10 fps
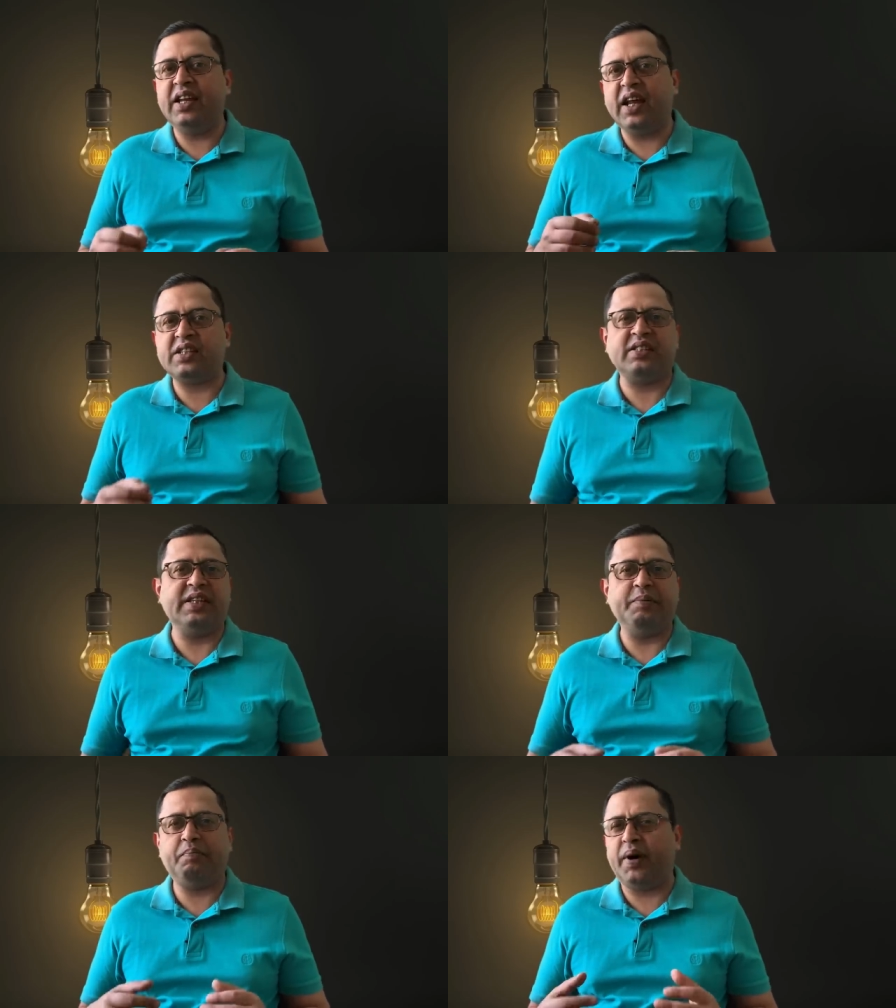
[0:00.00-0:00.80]

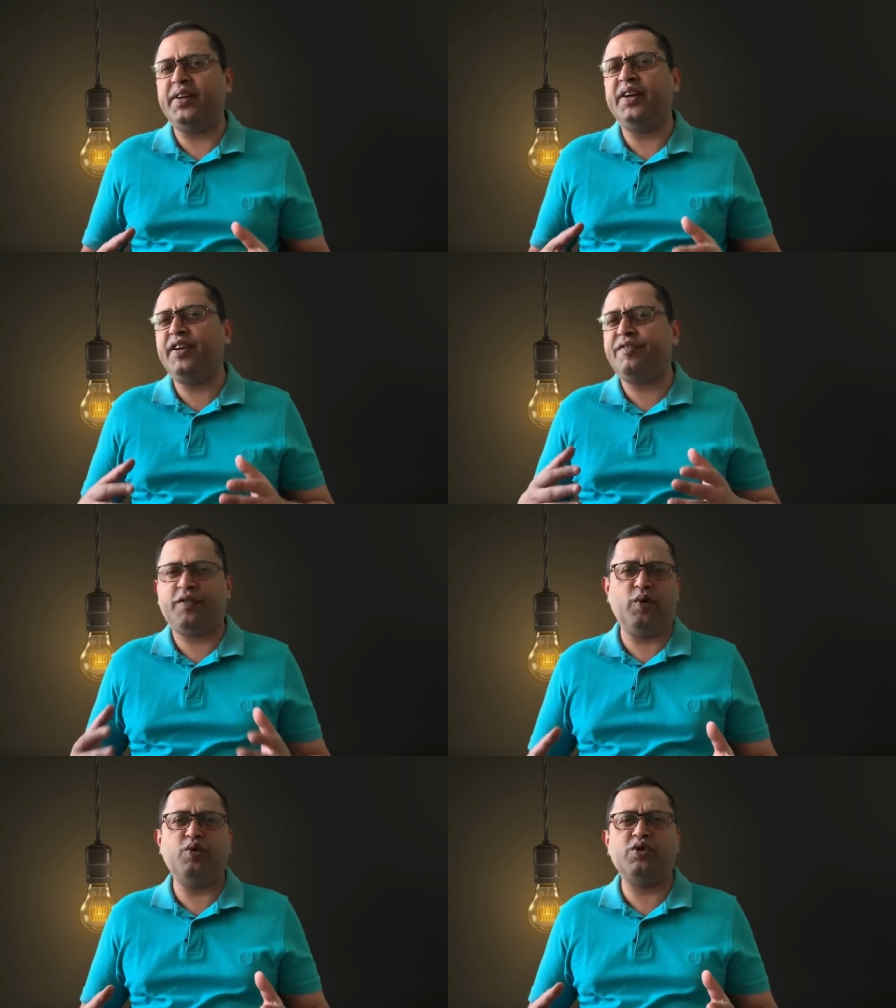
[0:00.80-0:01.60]
lassi, paneer,
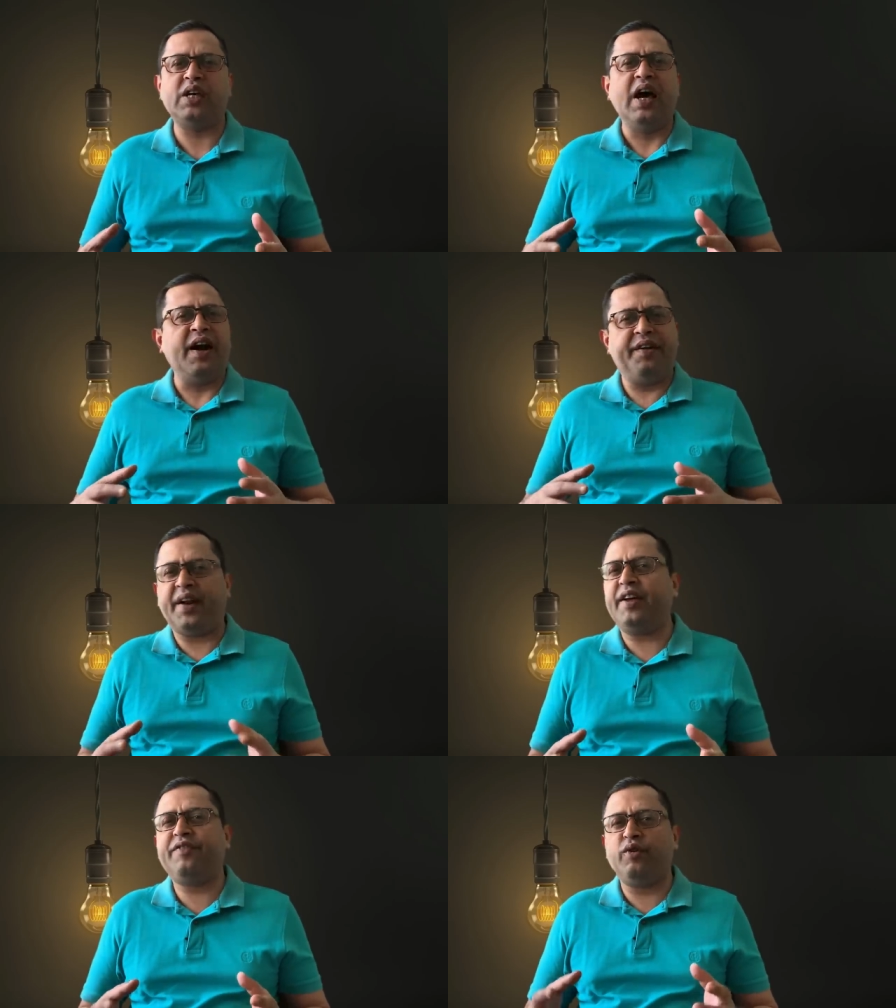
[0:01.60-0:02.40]
fruits,
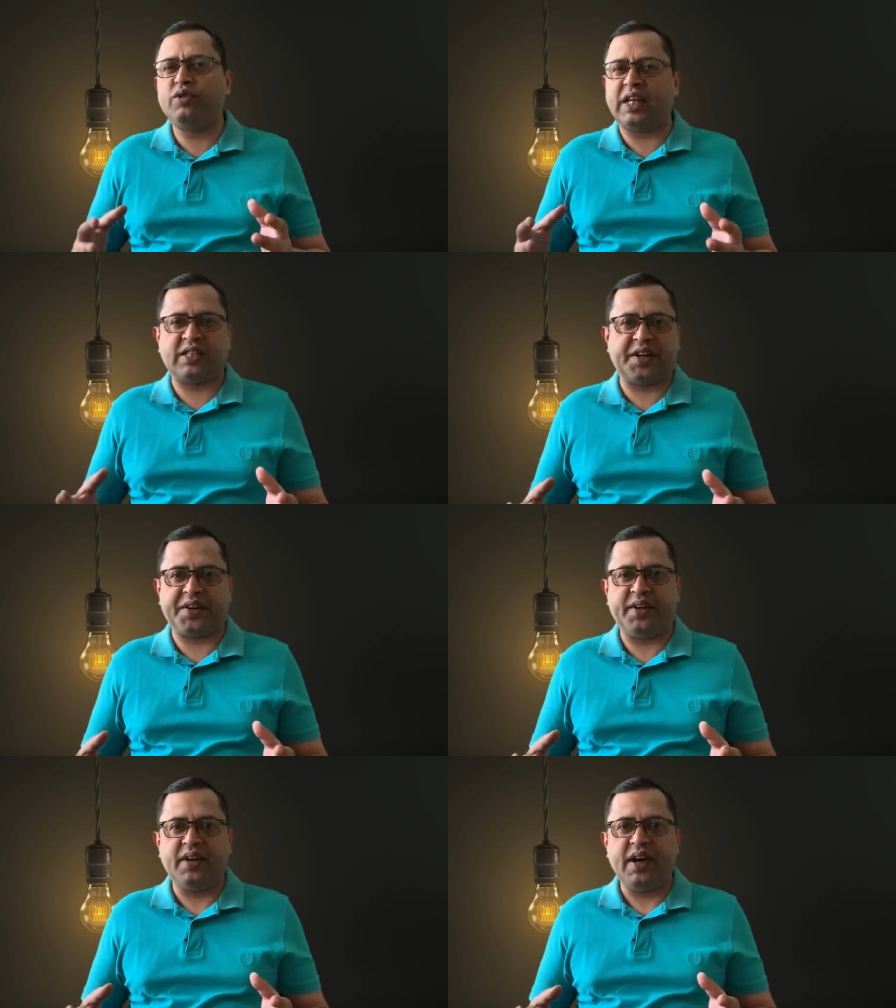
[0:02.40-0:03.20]
dry fruits, etc.